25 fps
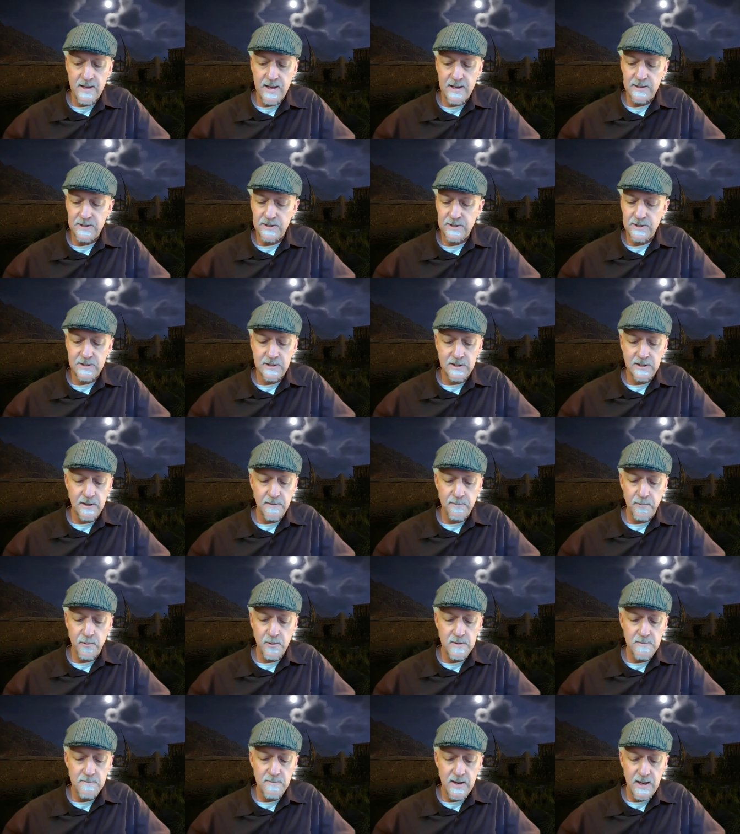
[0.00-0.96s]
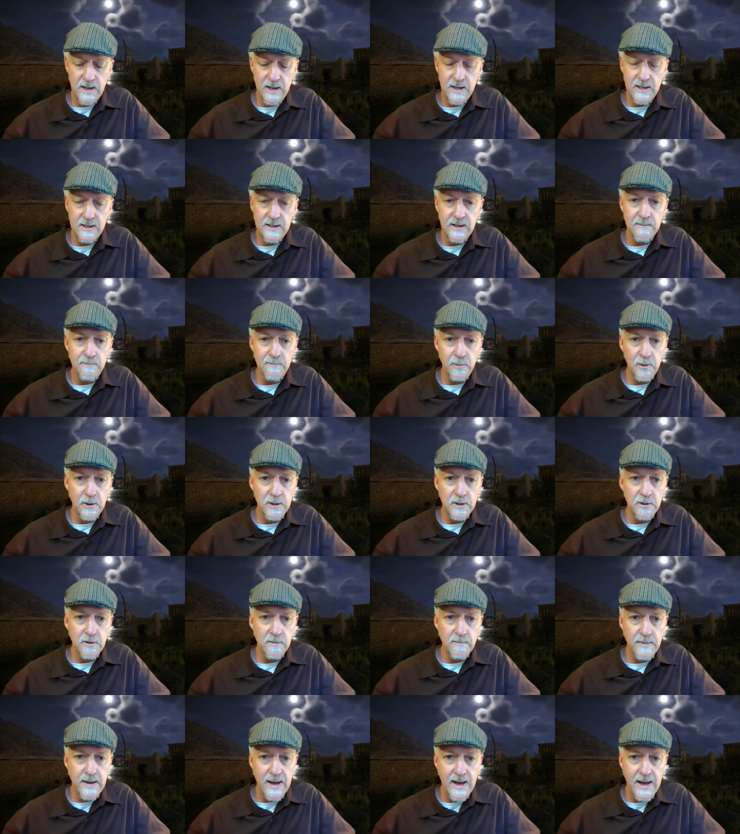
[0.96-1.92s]
that slippery maid and bring
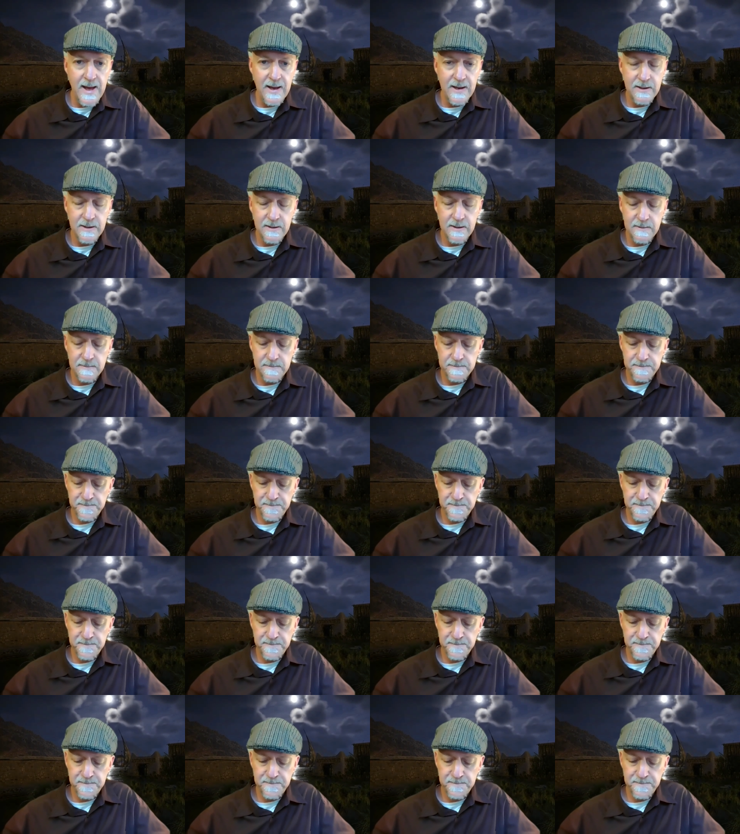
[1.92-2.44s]
her back.